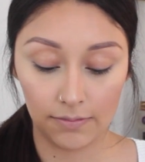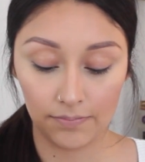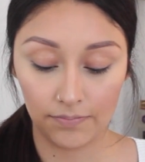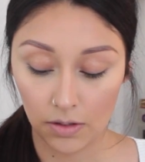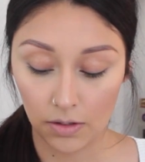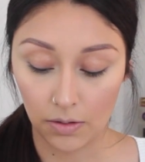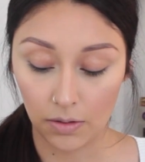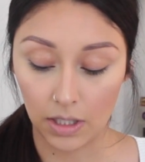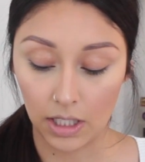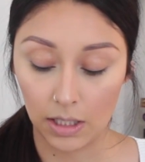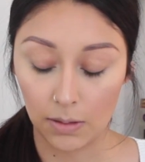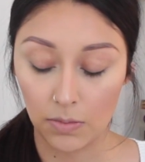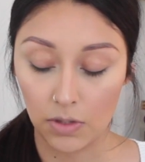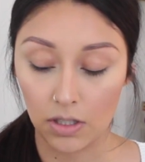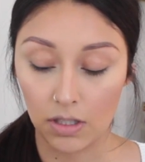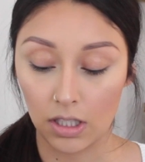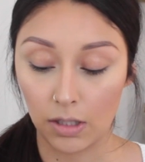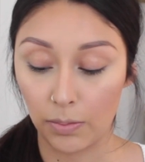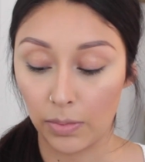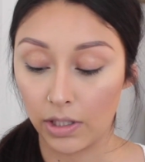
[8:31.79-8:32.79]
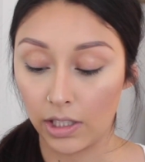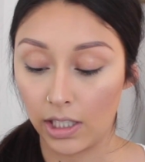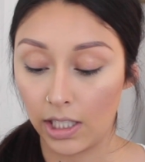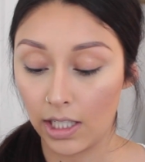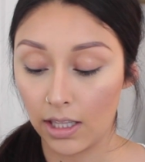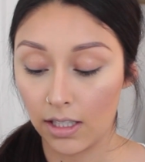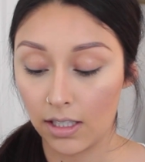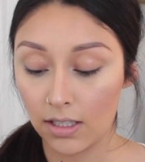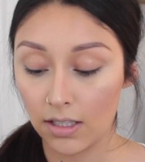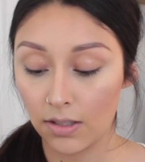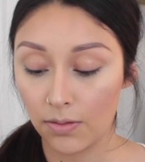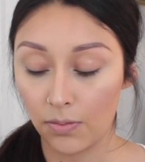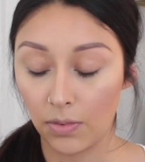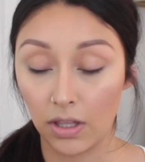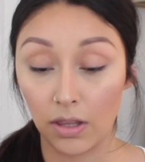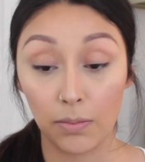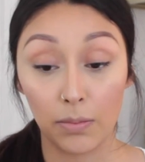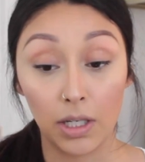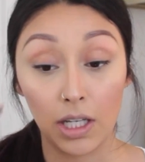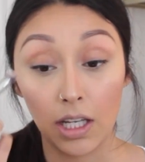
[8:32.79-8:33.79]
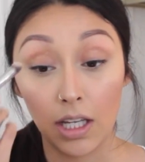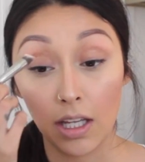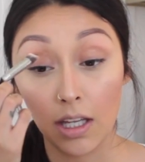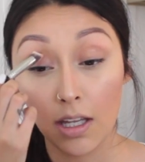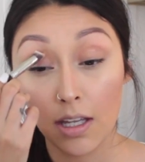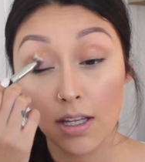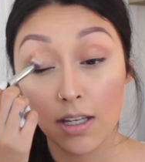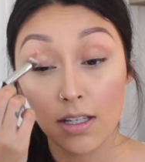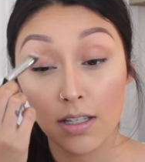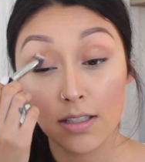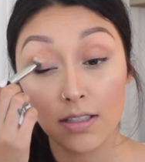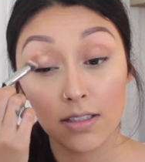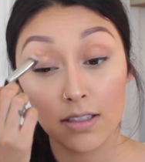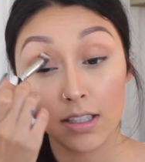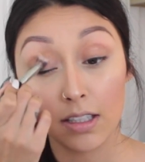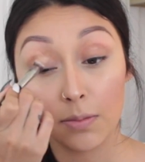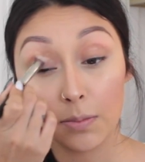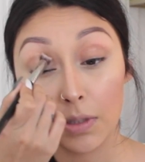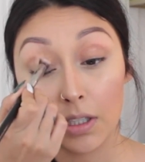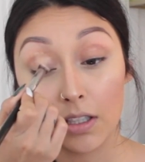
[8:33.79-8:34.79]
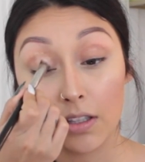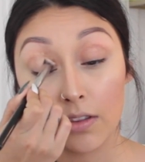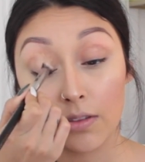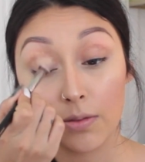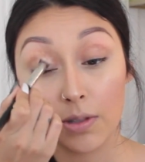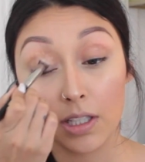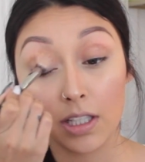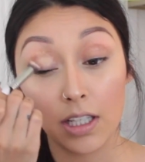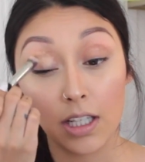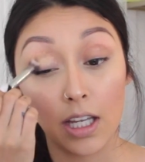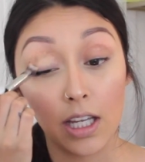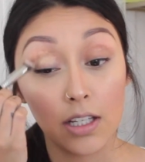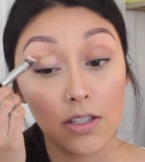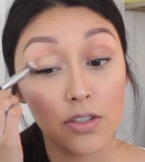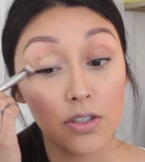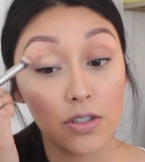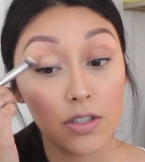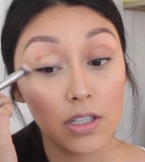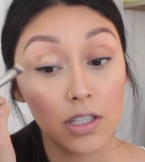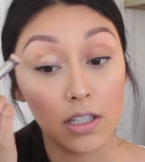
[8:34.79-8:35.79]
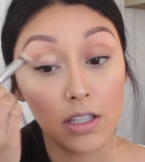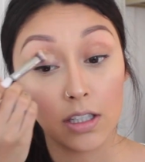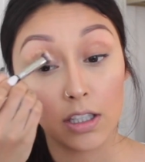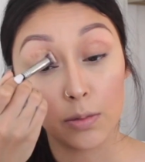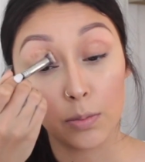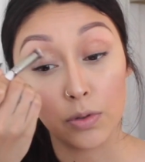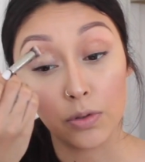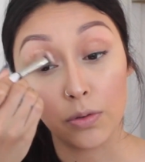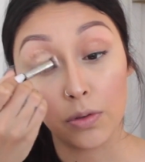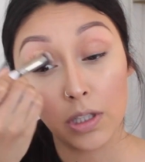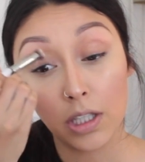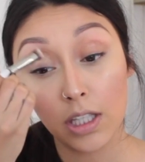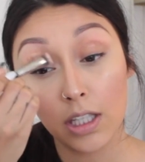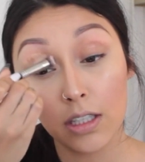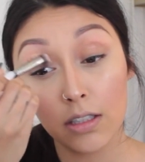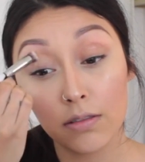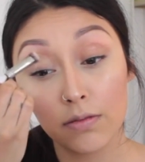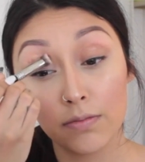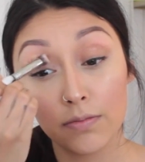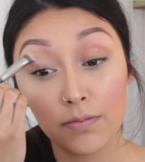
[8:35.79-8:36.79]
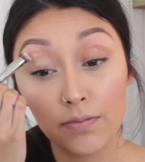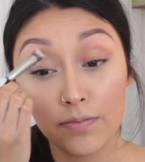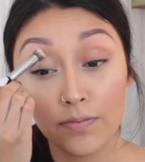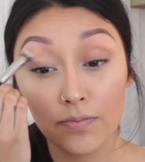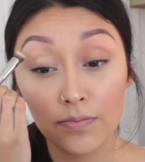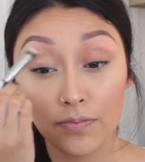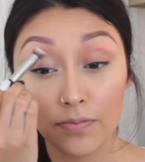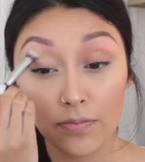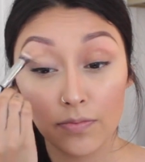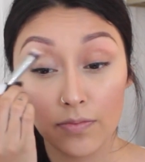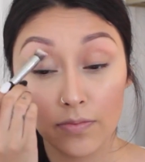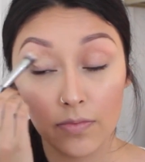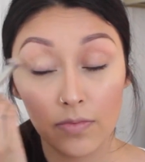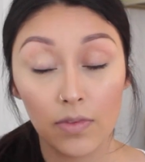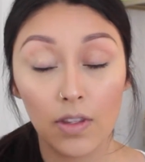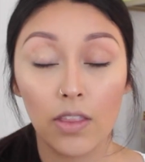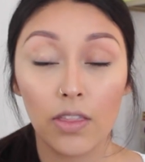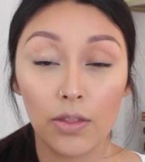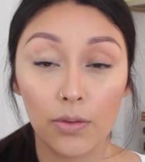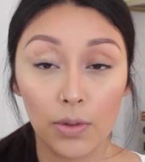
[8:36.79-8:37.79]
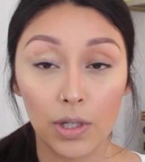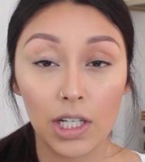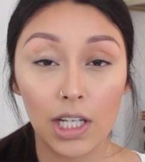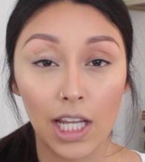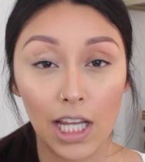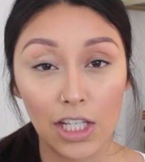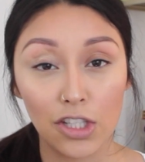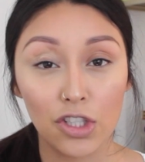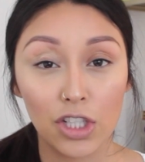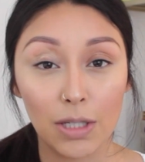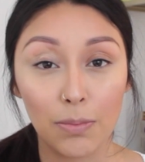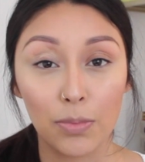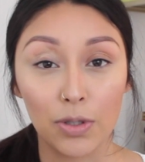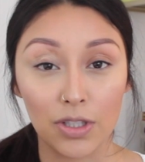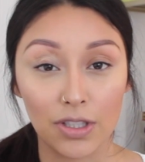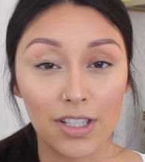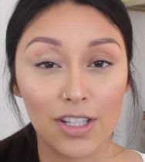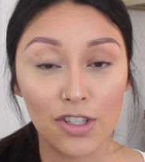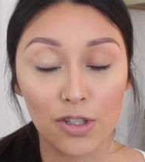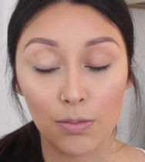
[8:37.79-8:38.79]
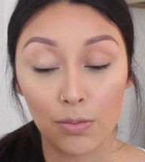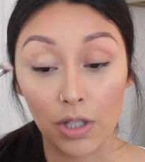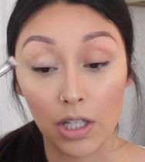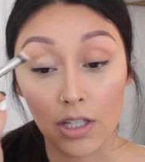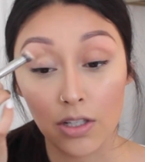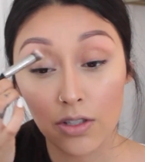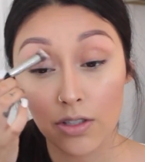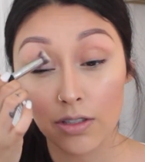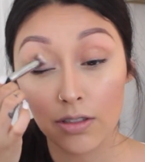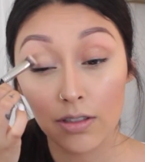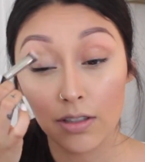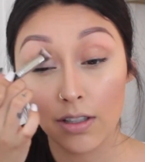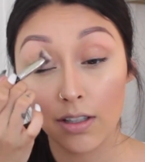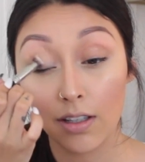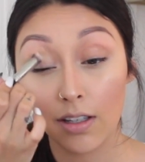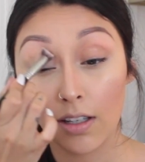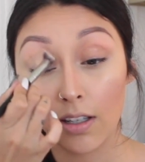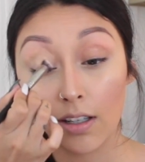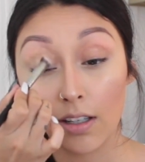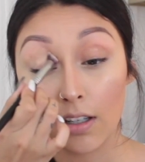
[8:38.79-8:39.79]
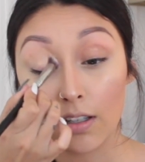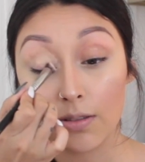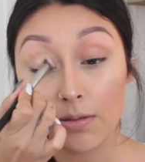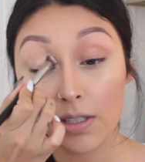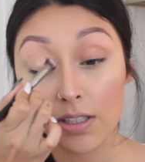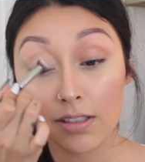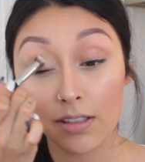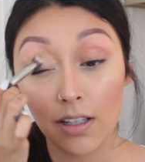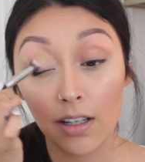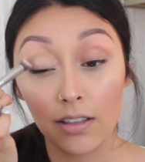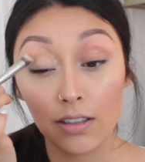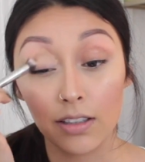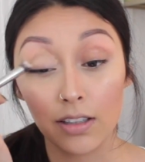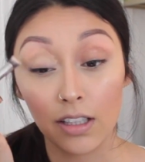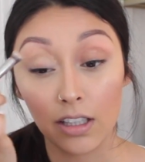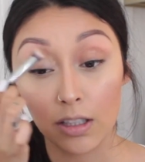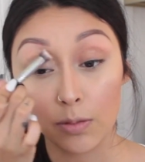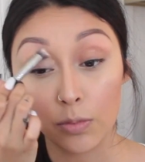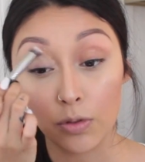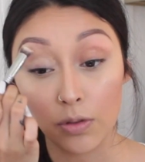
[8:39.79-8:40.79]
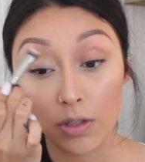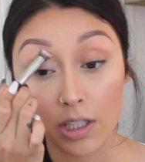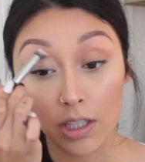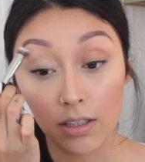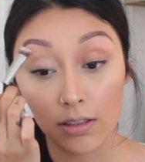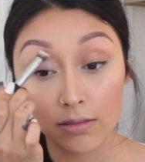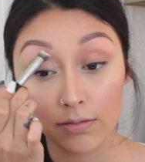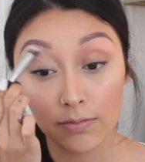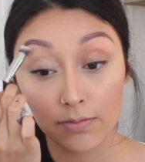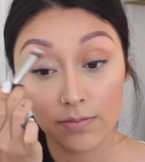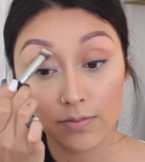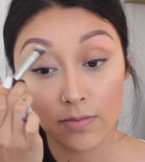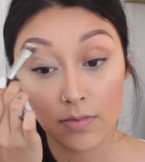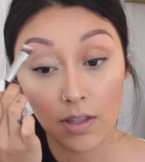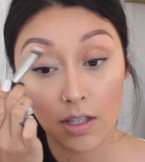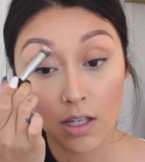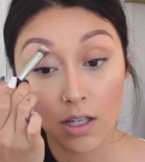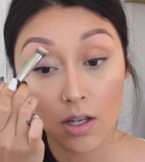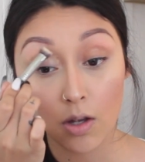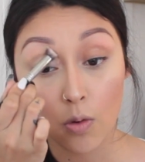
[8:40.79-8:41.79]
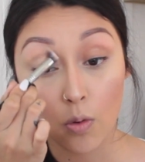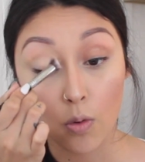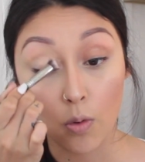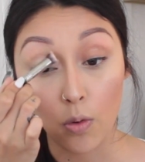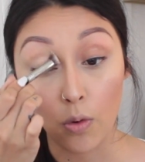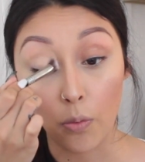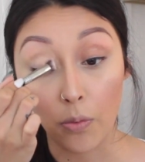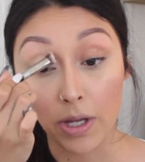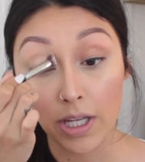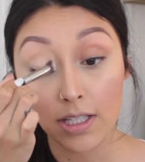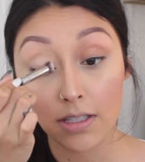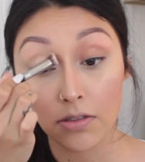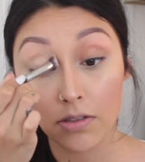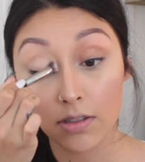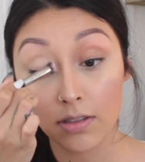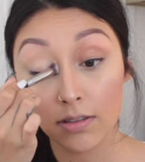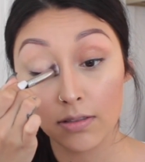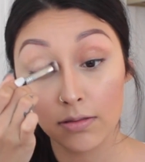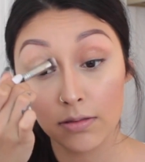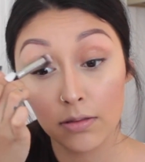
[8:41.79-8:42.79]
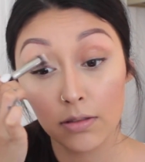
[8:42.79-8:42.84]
So I'm just applying this with my Sigma 3D HD Kabuki, 3D HD Precision Brush. I always call it the Kabuki, always.